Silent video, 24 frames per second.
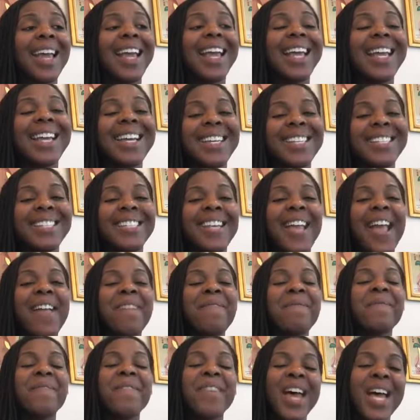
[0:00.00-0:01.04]
is
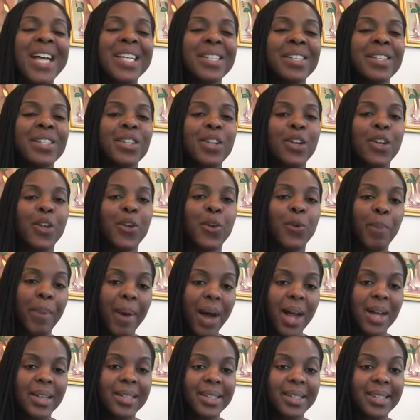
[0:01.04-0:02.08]
invest
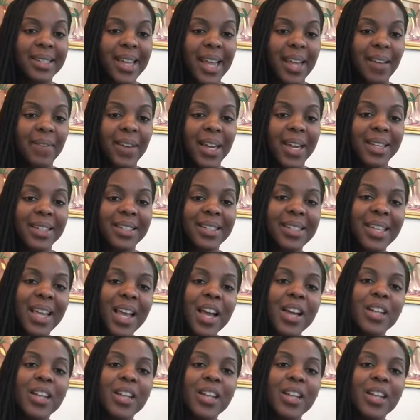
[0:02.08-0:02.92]
coupon savings.